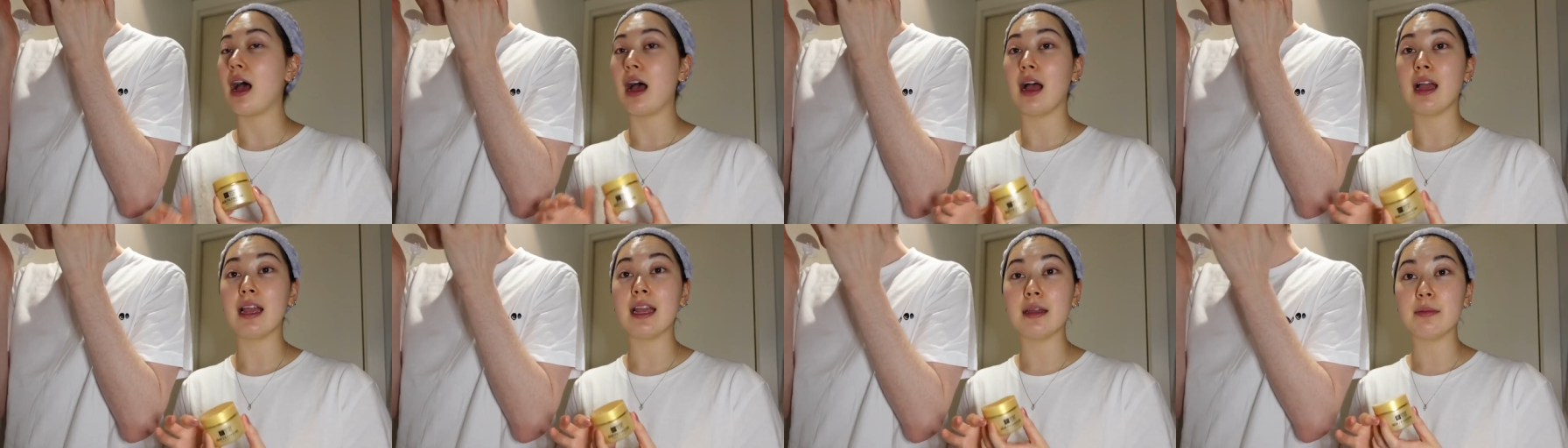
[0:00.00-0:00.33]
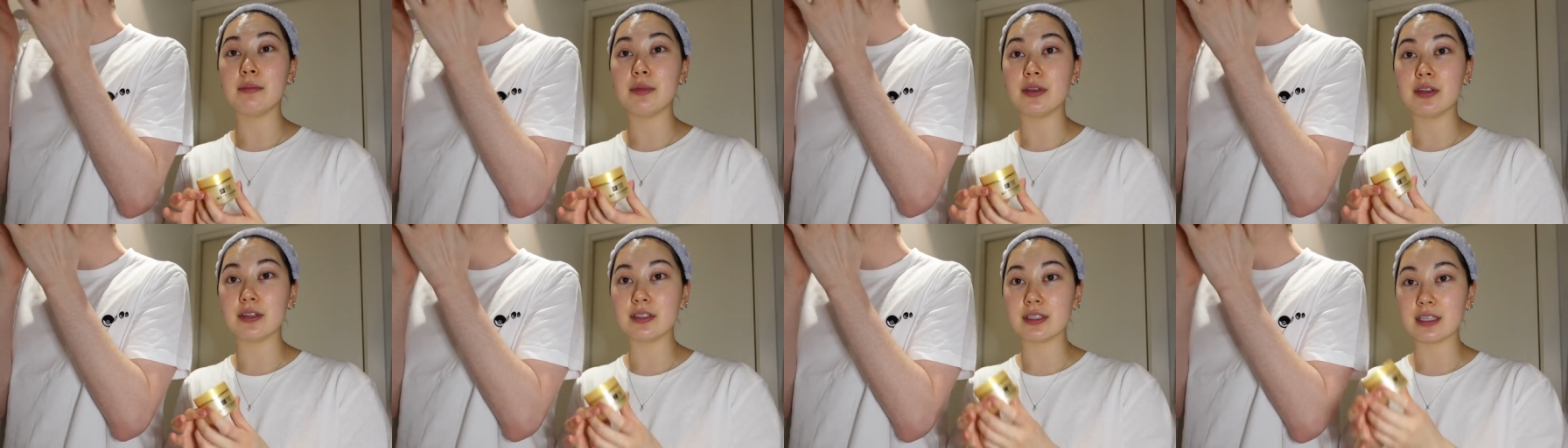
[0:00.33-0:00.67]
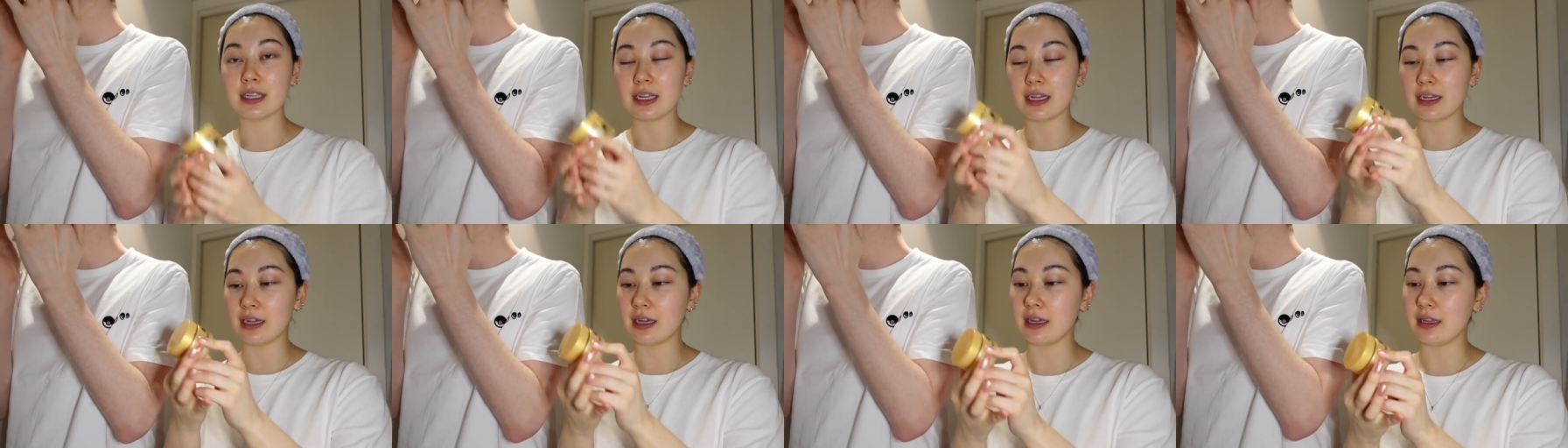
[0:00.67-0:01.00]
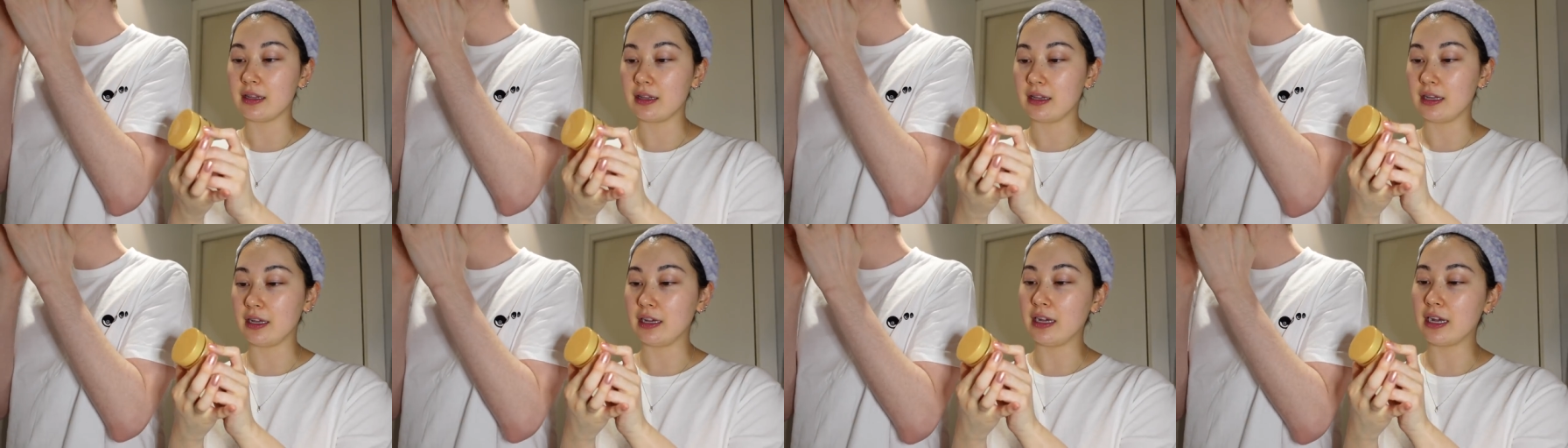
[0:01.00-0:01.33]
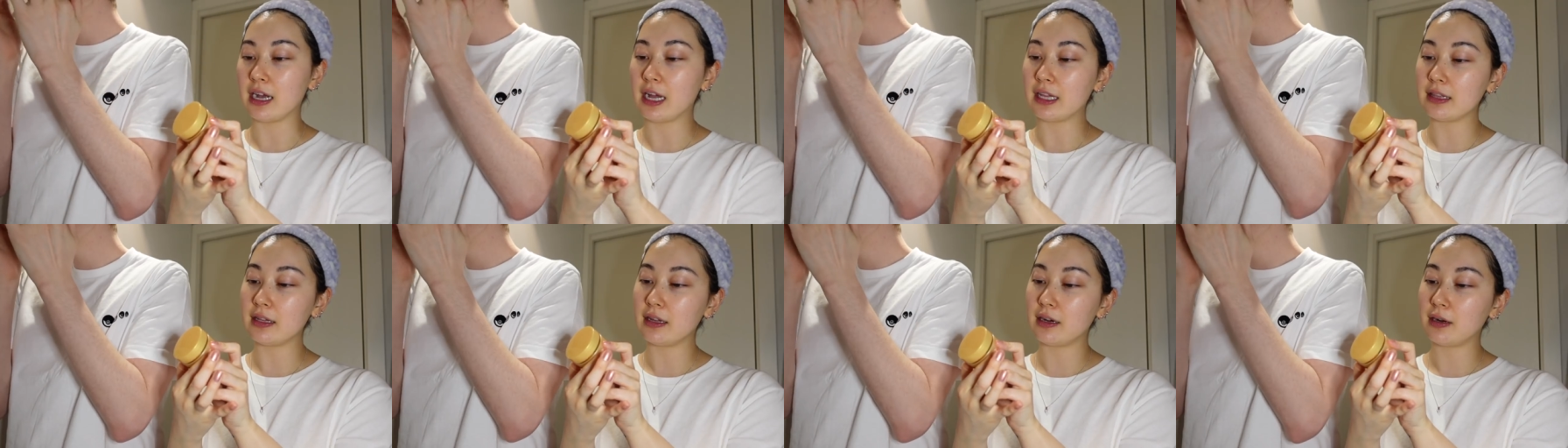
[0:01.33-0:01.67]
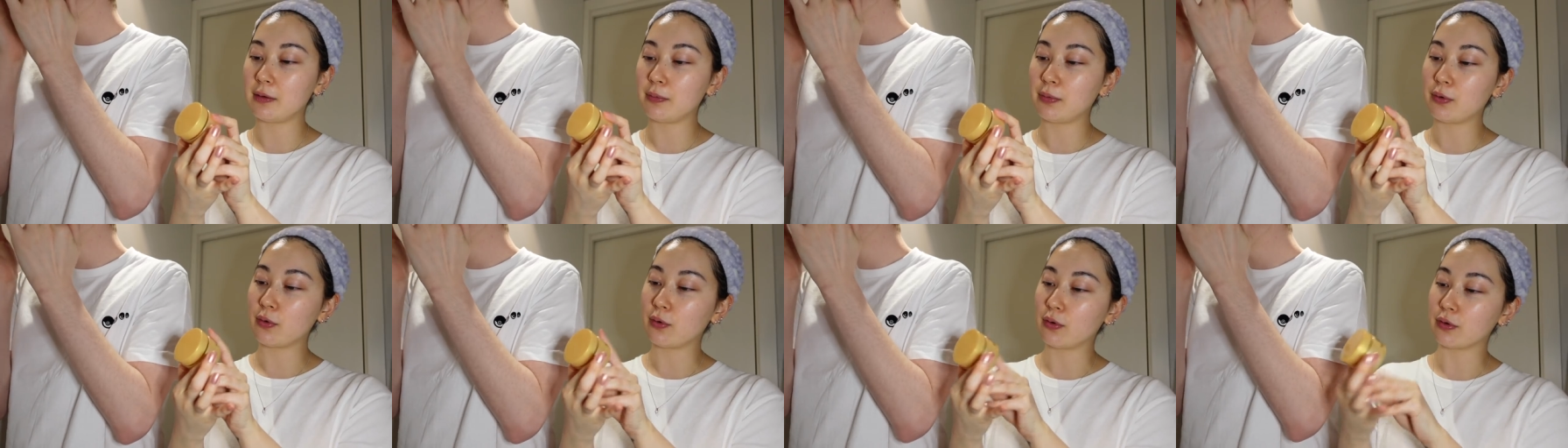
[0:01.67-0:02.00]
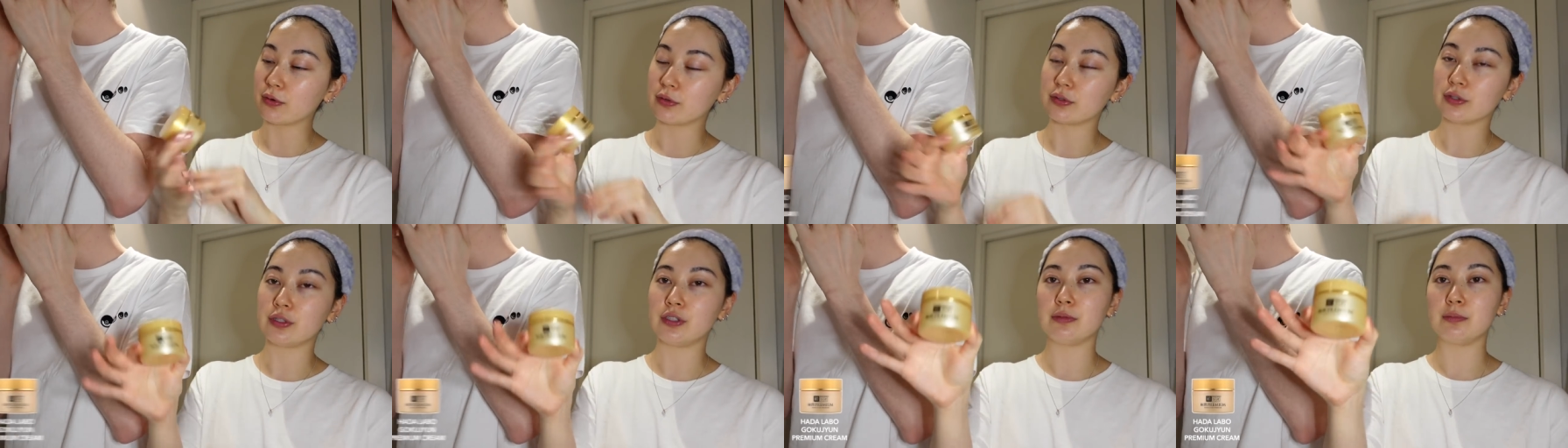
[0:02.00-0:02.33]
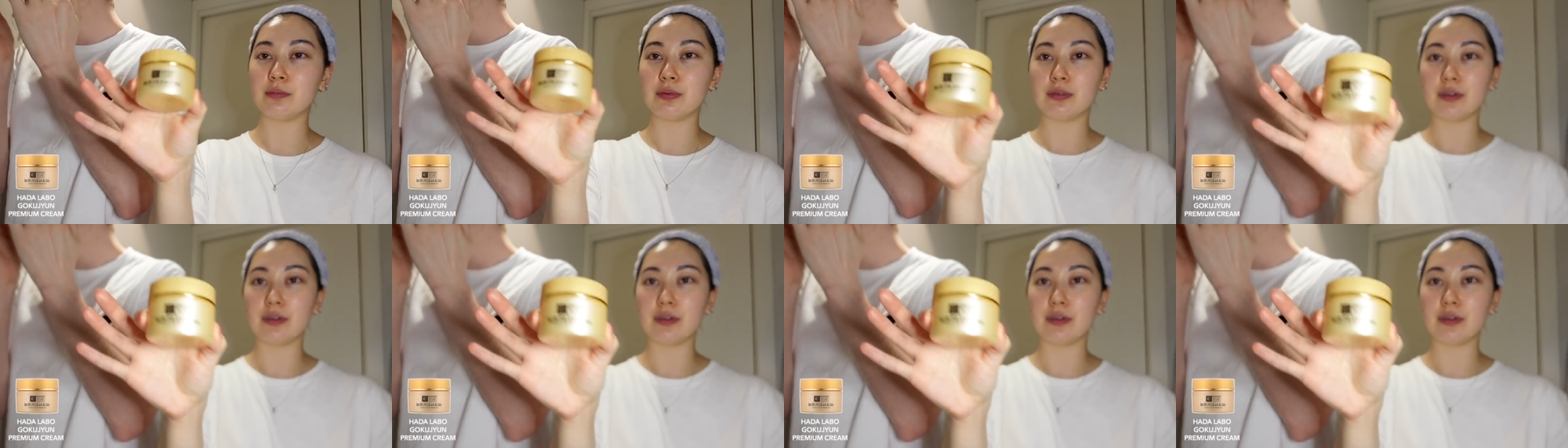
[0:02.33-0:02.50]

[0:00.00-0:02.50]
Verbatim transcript: I am using the Hada Labo Gokujyun